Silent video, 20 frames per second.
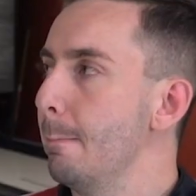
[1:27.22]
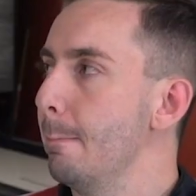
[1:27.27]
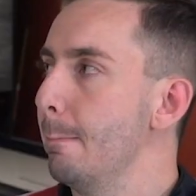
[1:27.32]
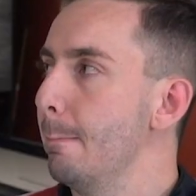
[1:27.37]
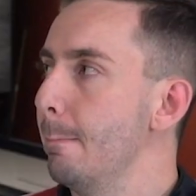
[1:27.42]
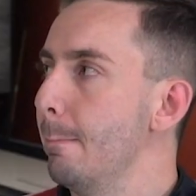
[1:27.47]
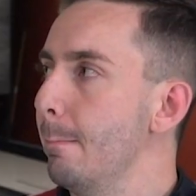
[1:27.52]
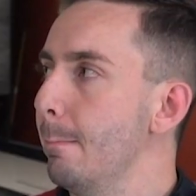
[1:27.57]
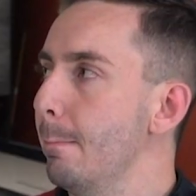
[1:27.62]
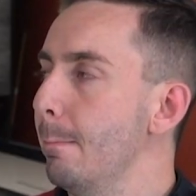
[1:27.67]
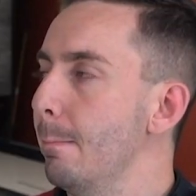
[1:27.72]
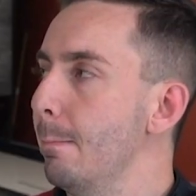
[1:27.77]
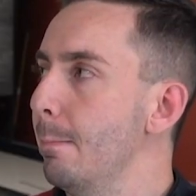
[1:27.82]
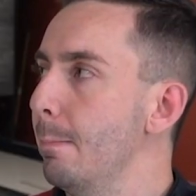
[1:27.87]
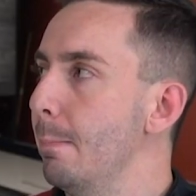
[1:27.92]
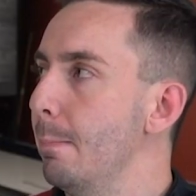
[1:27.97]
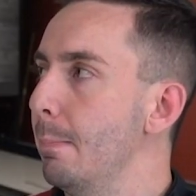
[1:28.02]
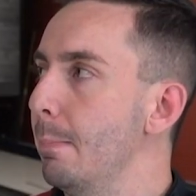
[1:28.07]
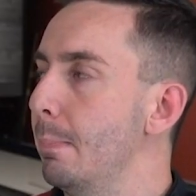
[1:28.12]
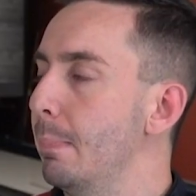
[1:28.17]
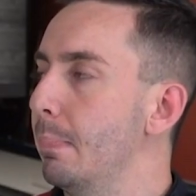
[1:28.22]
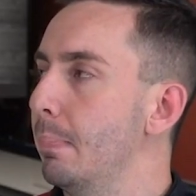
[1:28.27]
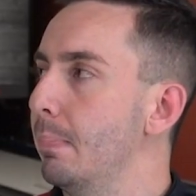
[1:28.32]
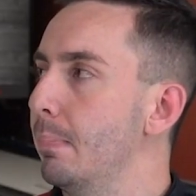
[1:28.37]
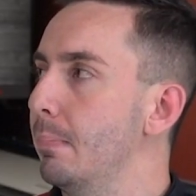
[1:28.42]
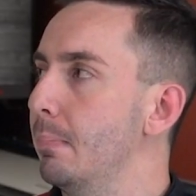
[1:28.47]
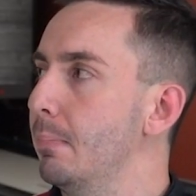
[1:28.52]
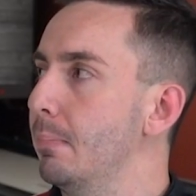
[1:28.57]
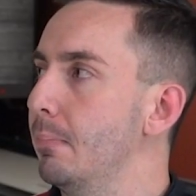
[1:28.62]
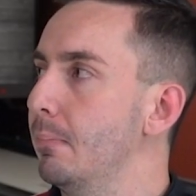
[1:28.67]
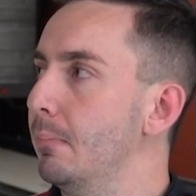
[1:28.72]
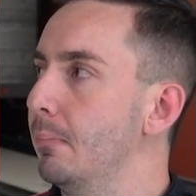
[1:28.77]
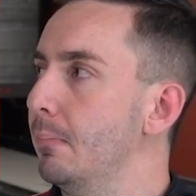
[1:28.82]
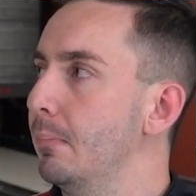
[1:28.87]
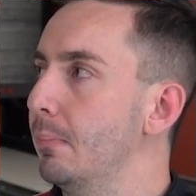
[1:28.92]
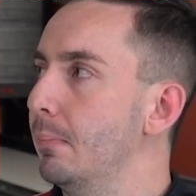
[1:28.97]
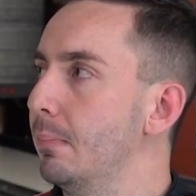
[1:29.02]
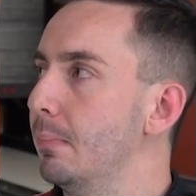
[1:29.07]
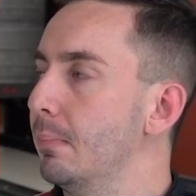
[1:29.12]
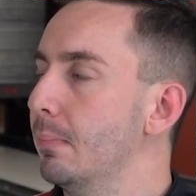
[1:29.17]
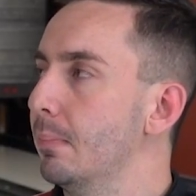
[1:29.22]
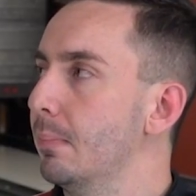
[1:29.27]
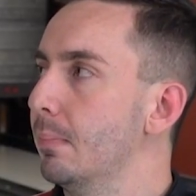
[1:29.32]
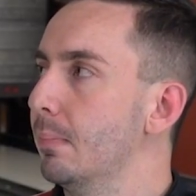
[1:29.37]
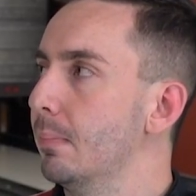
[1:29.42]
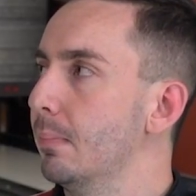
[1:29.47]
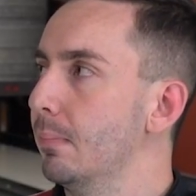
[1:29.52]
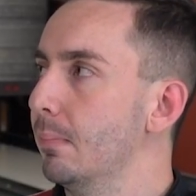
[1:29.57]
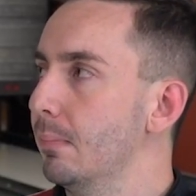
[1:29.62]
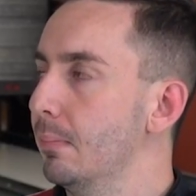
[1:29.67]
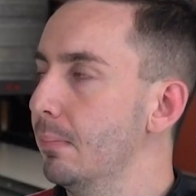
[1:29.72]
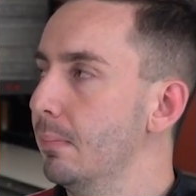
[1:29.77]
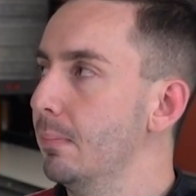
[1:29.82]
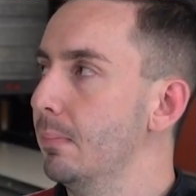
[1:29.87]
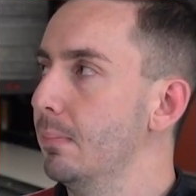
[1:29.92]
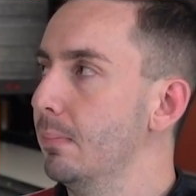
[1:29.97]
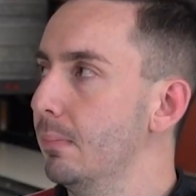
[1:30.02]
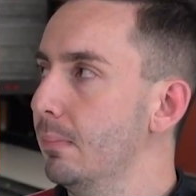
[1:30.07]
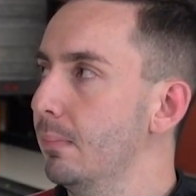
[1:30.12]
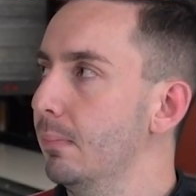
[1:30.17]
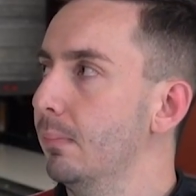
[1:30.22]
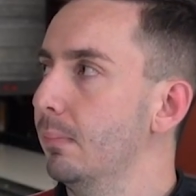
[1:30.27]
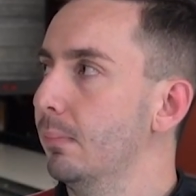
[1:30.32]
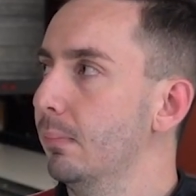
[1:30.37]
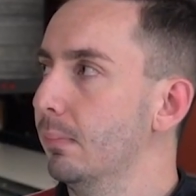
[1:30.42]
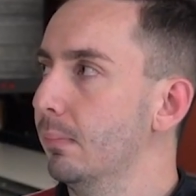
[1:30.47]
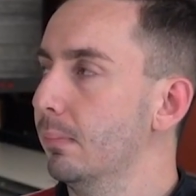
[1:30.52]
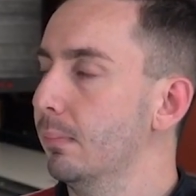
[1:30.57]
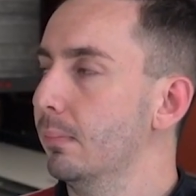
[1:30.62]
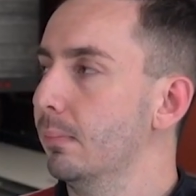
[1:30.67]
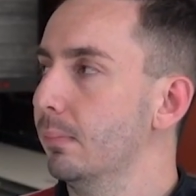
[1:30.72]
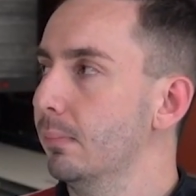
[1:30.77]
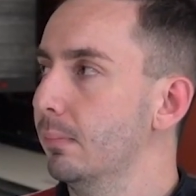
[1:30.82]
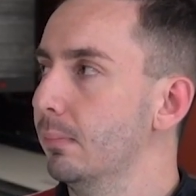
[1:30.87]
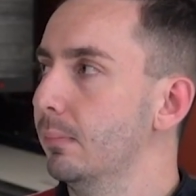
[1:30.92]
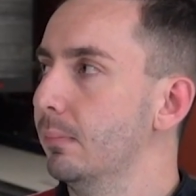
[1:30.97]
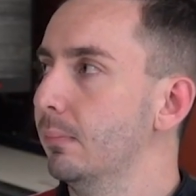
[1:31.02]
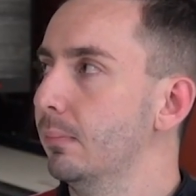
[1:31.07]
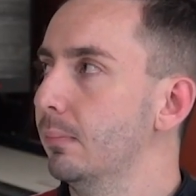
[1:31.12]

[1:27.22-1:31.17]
No words are spoken by the person on screen.